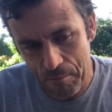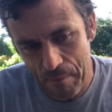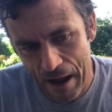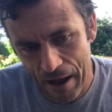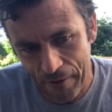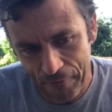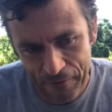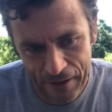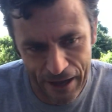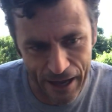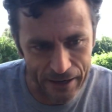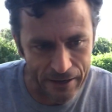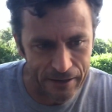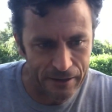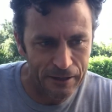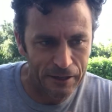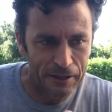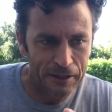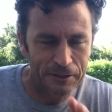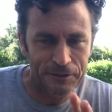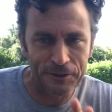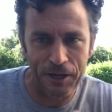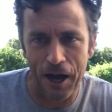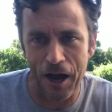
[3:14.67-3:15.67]
about that
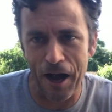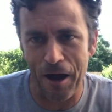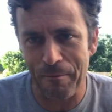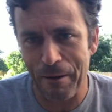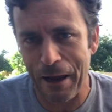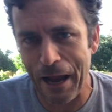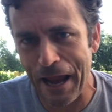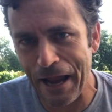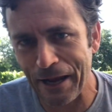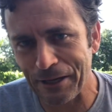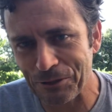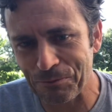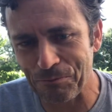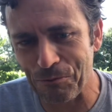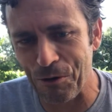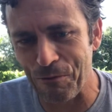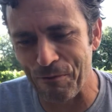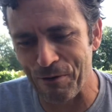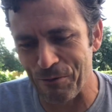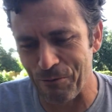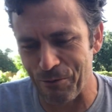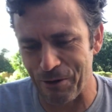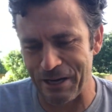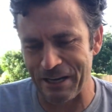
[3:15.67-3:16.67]
Tom Hanks
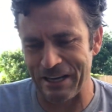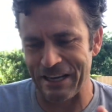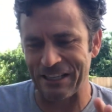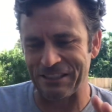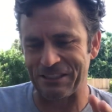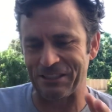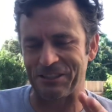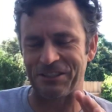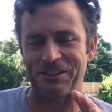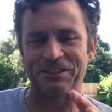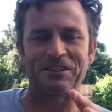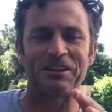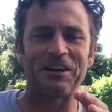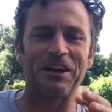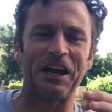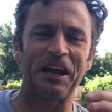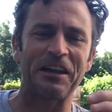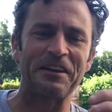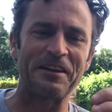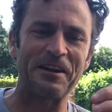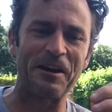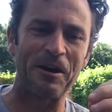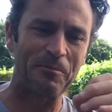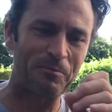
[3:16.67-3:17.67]
movie when he gets
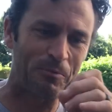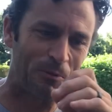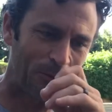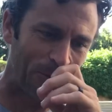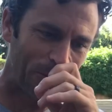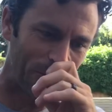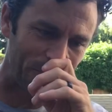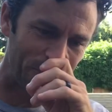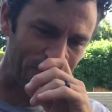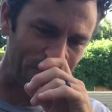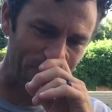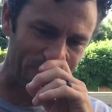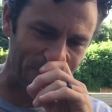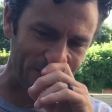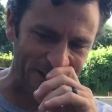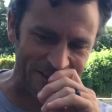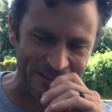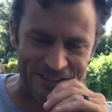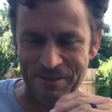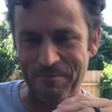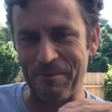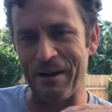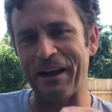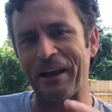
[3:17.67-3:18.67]
stuck in the airport.
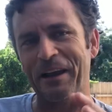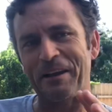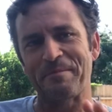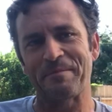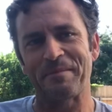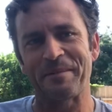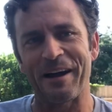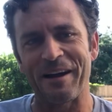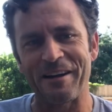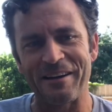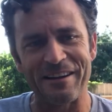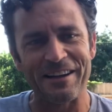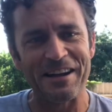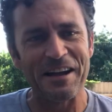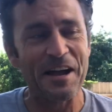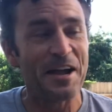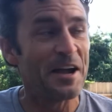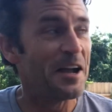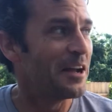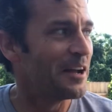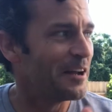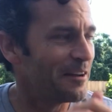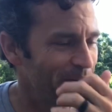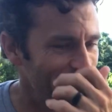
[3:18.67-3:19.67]
Am I going to,
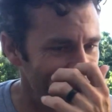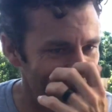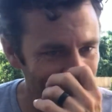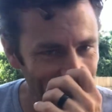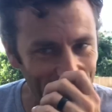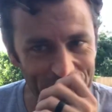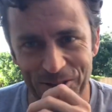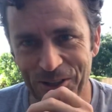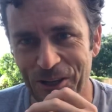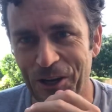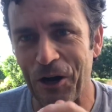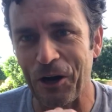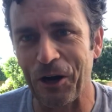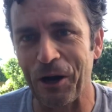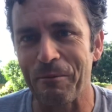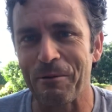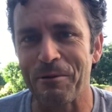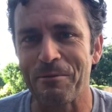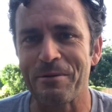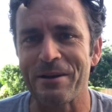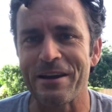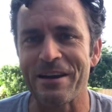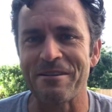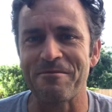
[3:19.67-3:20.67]
much longer I'm
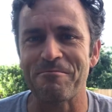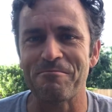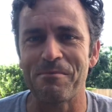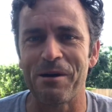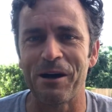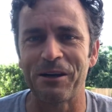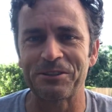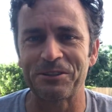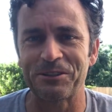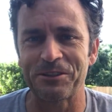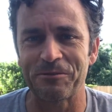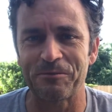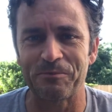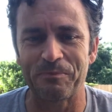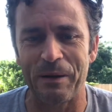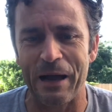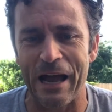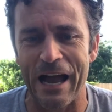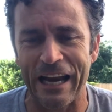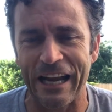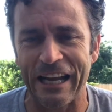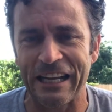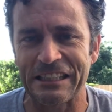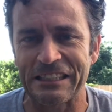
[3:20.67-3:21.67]
going to be eating mustard
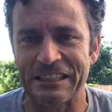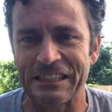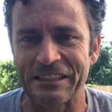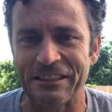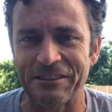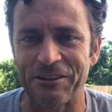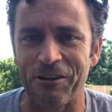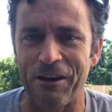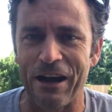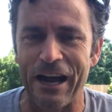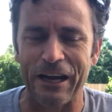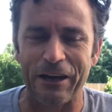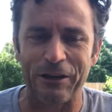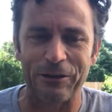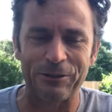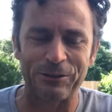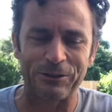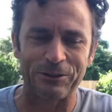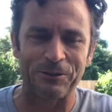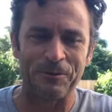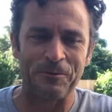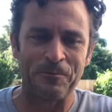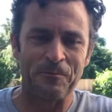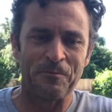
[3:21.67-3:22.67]
packets and
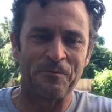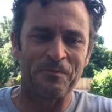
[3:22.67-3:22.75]
crackers.